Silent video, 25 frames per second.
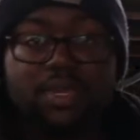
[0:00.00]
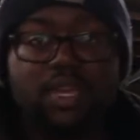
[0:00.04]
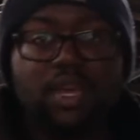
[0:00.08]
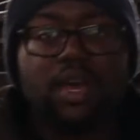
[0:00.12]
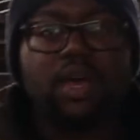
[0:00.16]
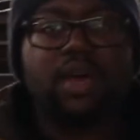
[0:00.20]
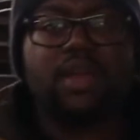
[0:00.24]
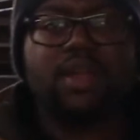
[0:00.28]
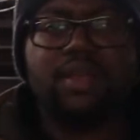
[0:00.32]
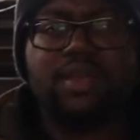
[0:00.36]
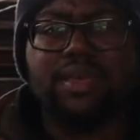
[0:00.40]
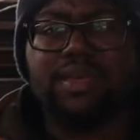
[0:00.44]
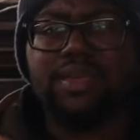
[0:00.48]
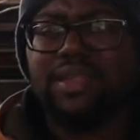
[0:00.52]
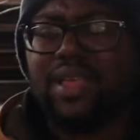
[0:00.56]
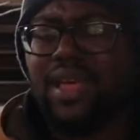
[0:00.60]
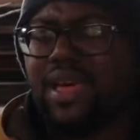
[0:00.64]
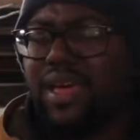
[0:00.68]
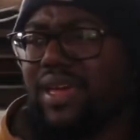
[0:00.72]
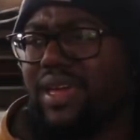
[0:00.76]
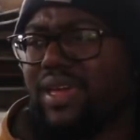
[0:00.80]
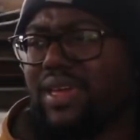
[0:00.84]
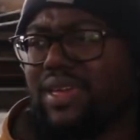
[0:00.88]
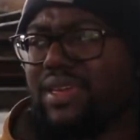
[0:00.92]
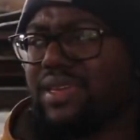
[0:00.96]
MIATA in
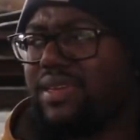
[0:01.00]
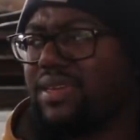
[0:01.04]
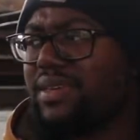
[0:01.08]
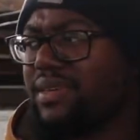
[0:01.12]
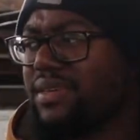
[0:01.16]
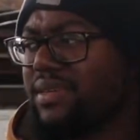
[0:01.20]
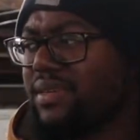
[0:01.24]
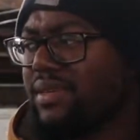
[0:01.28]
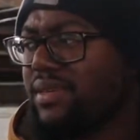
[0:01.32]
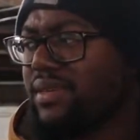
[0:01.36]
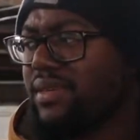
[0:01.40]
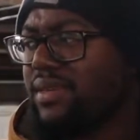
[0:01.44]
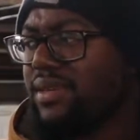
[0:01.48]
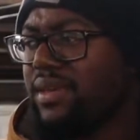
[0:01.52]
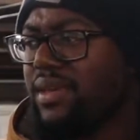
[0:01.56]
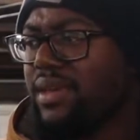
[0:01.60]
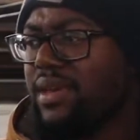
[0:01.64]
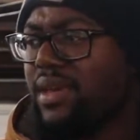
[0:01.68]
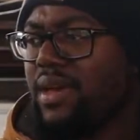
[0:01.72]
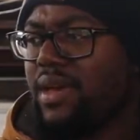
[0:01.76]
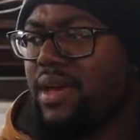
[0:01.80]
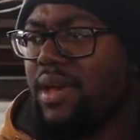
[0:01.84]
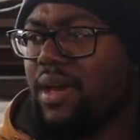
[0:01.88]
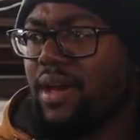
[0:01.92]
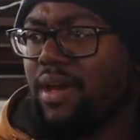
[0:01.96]
I
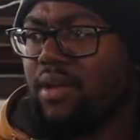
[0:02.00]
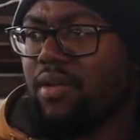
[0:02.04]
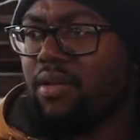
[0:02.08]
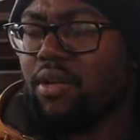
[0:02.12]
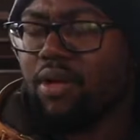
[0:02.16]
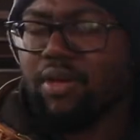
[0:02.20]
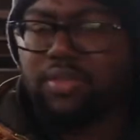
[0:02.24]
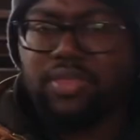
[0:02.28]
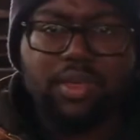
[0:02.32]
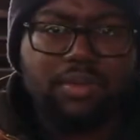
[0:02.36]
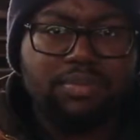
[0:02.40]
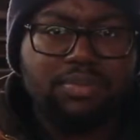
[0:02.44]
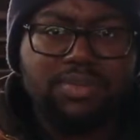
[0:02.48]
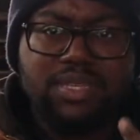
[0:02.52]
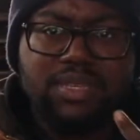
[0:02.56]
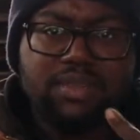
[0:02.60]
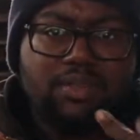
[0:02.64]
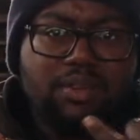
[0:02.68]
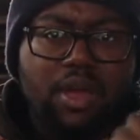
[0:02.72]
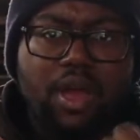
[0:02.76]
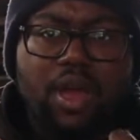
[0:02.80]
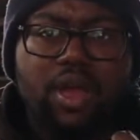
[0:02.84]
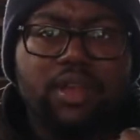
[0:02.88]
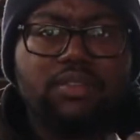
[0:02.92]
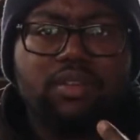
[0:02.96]
don't know. I think it was
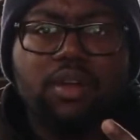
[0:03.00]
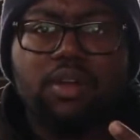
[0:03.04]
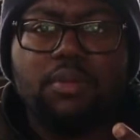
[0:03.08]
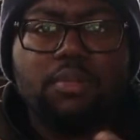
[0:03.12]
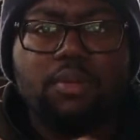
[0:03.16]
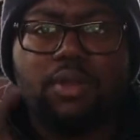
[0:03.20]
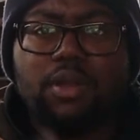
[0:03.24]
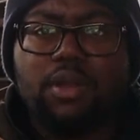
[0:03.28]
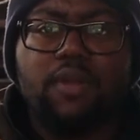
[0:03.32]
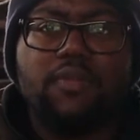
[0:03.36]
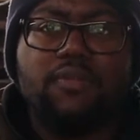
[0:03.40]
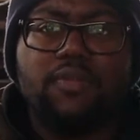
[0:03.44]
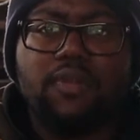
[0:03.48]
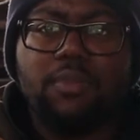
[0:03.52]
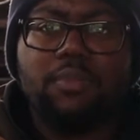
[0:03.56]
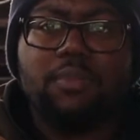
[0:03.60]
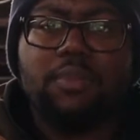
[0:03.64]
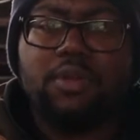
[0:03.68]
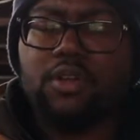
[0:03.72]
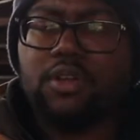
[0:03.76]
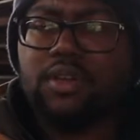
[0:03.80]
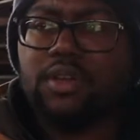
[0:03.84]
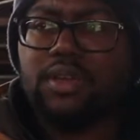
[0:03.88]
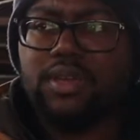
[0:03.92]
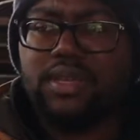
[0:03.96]
either October or
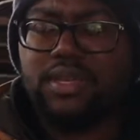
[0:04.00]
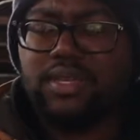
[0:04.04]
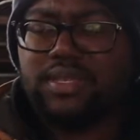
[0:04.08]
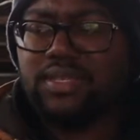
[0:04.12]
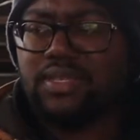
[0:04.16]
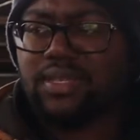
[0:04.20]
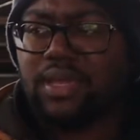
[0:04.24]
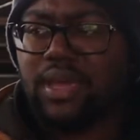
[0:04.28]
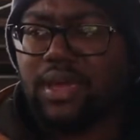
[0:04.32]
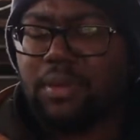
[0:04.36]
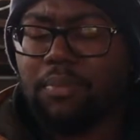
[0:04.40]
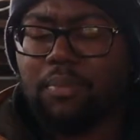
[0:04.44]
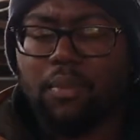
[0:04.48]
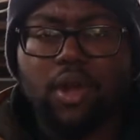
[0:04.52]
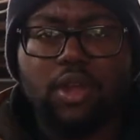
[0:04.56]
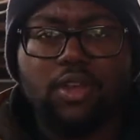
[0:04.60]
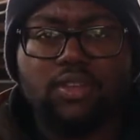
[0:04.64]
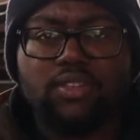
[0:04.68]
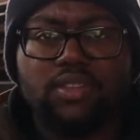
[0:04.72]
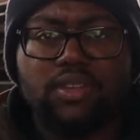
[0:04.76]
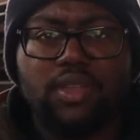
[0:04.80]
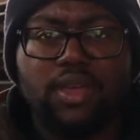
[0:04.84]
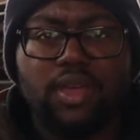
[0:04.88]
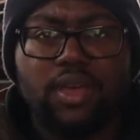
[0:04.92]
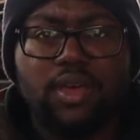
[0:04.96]
November. It's like
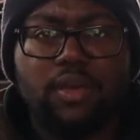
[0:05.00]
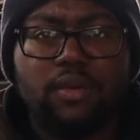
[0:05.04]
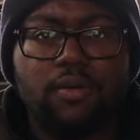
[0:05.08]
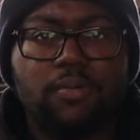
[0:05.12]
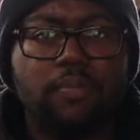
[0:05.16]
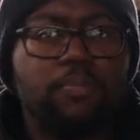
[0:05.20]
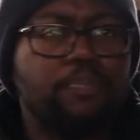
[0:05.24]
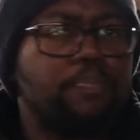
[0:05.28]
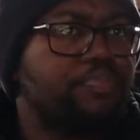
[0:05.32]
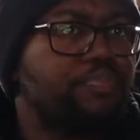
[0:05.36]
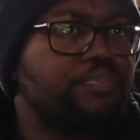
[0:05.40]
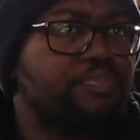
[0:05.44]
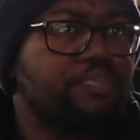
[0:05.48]
March now.